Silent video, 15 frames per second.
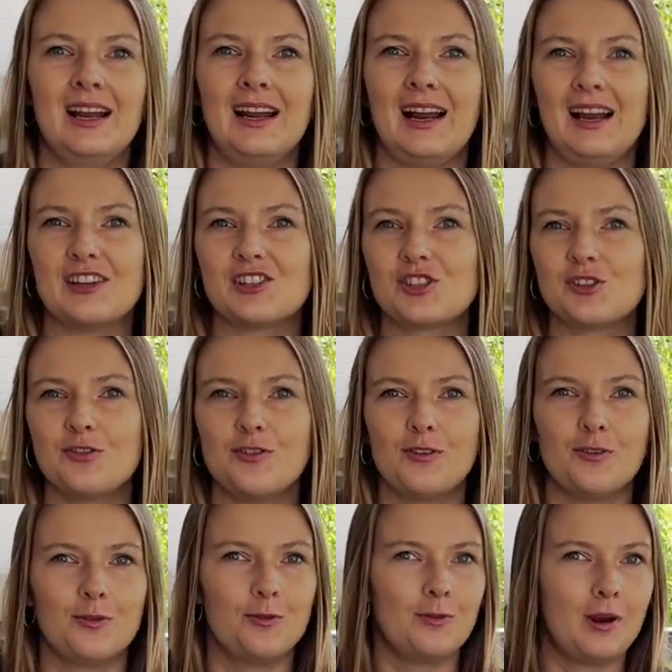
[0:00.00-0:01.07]
Guys,
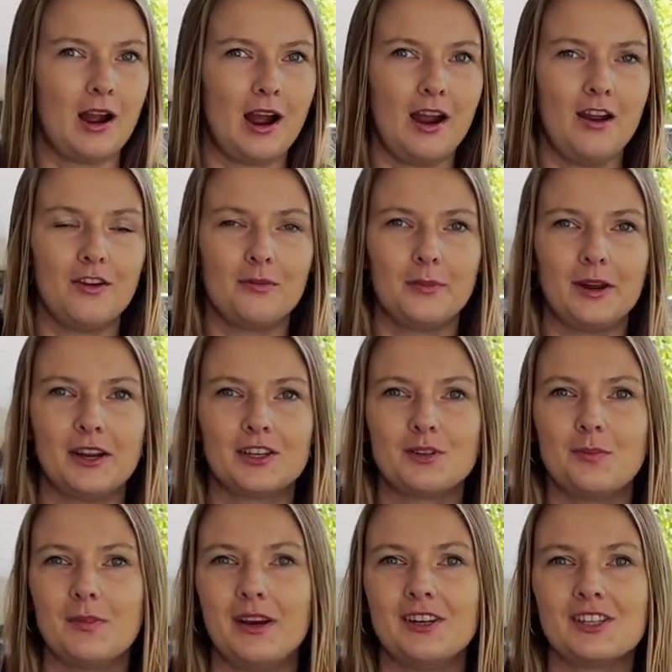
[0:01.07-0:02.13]
no. I have
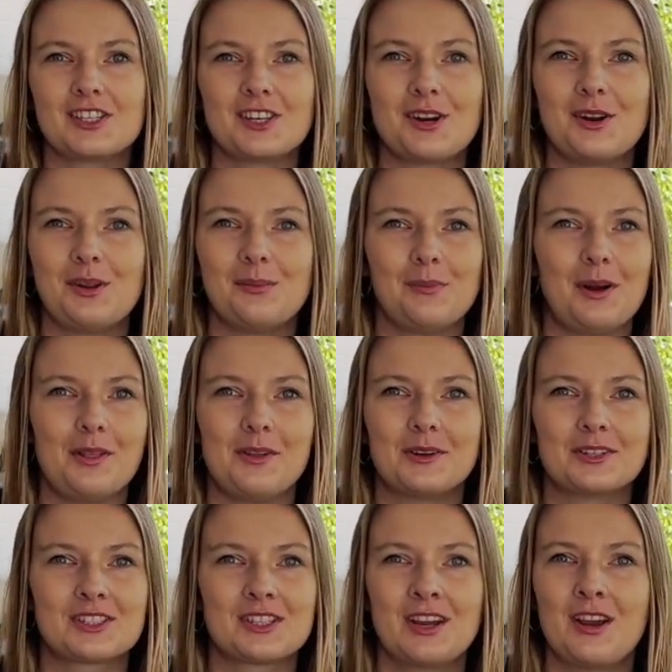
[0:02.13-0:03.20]
met many single
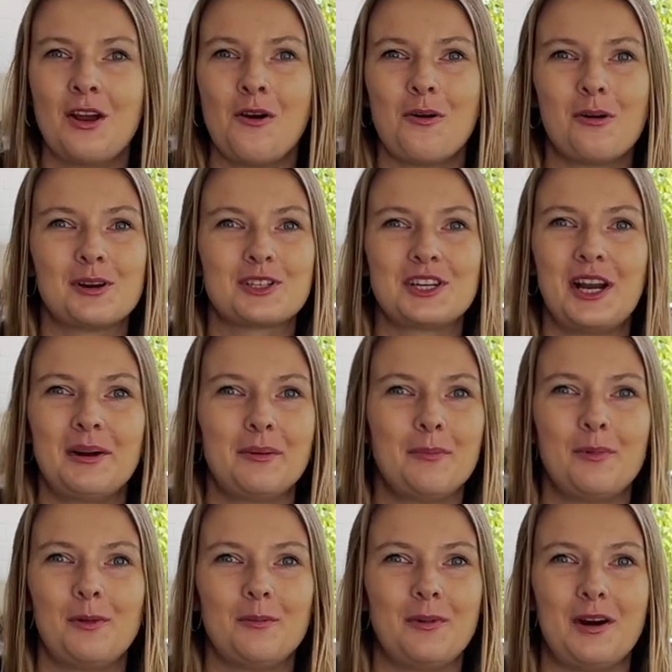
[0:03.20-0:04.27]
mothers who are
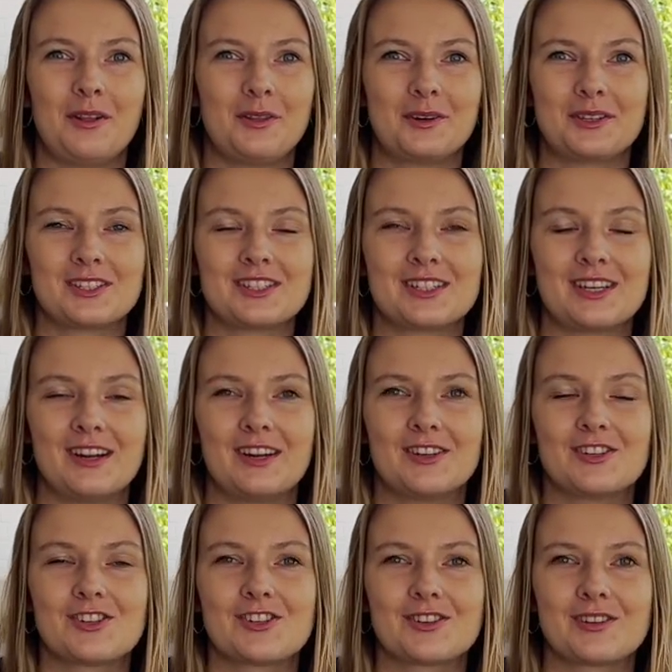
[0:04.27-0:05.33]
terrible mothers,
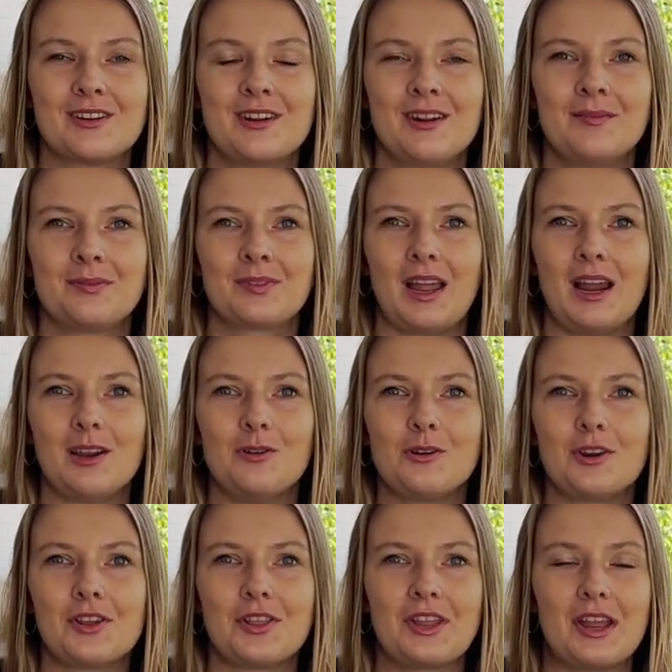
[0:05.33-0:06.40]
and uh, I
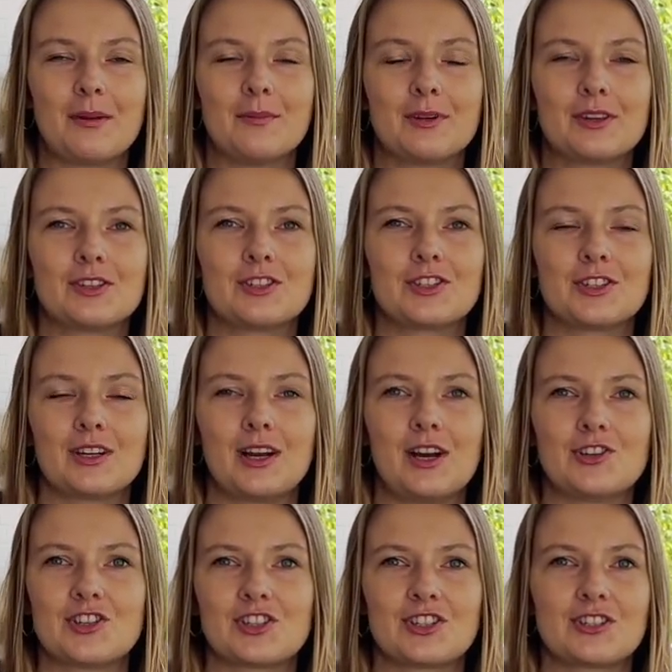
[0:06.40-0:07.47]
look at them and uh,
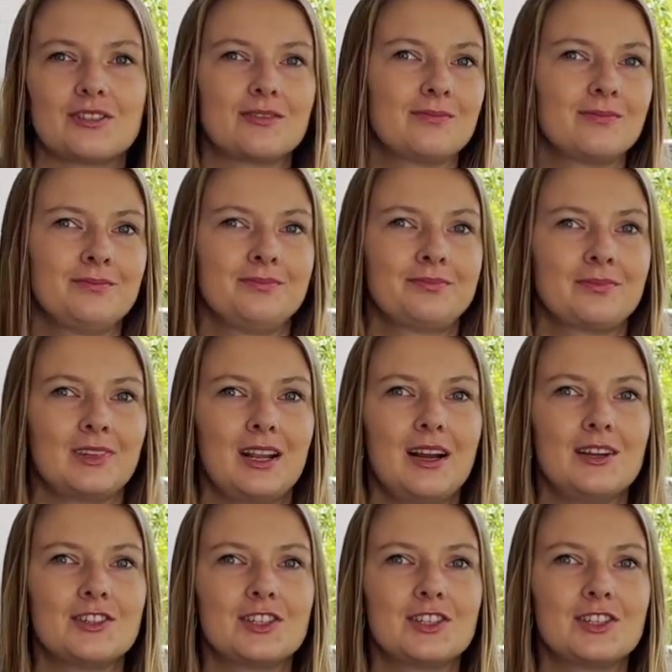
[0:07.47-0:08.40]
I just can't